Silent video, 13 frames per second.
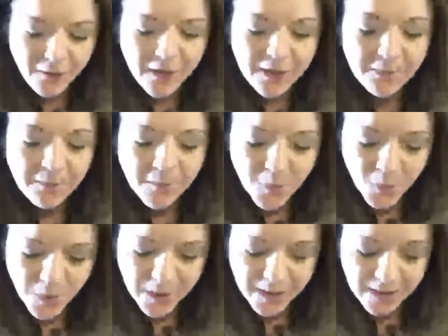every
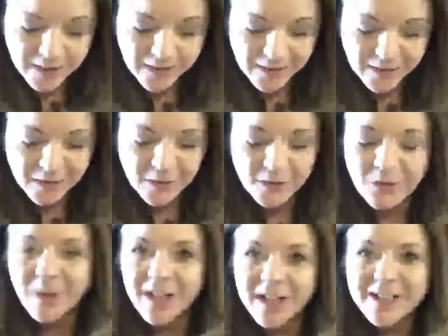morning.
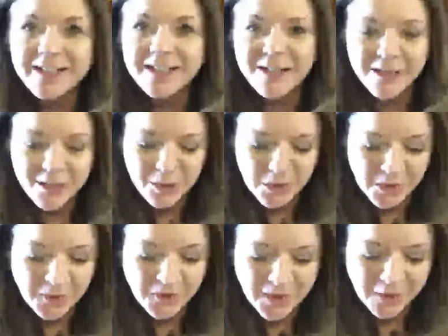Great is
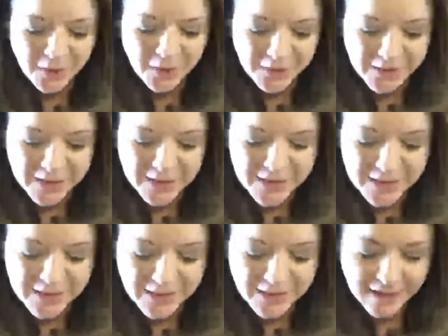your
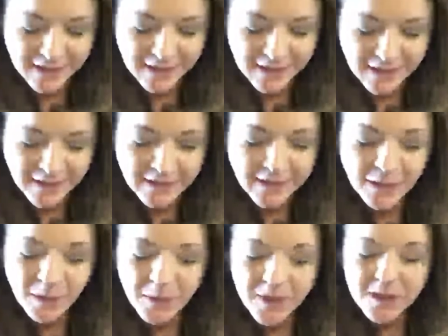faithfulness.
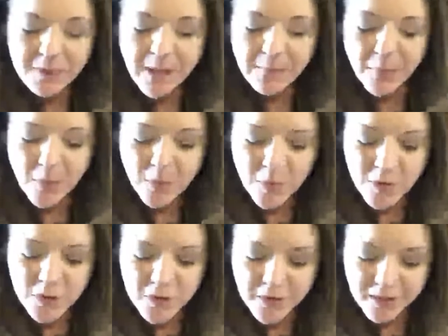The Lord is my
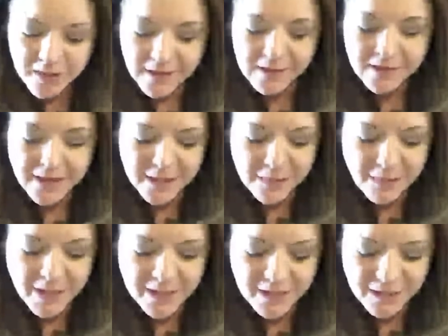portion,
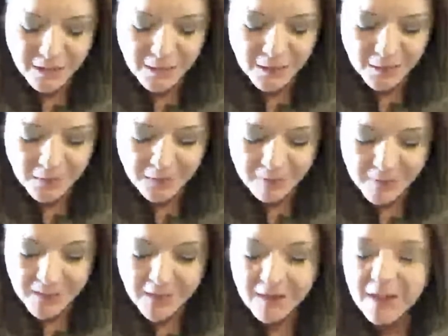says my soul.
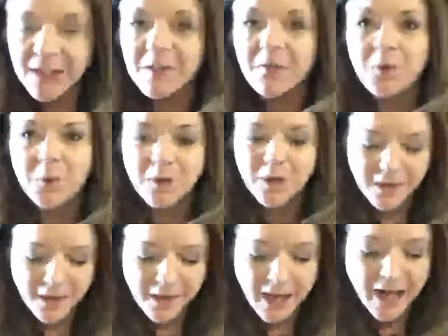
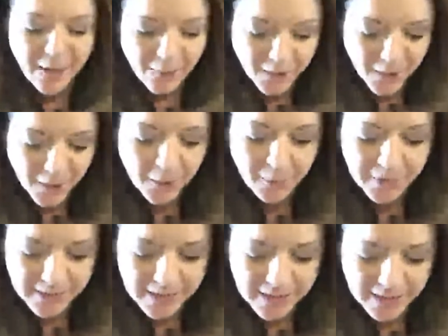Therefore I will
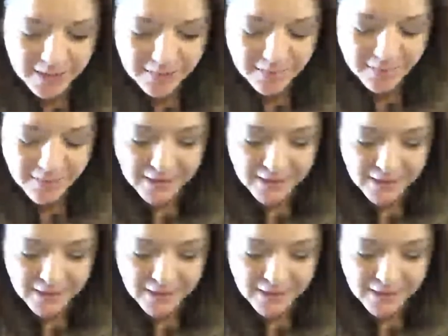hope in him.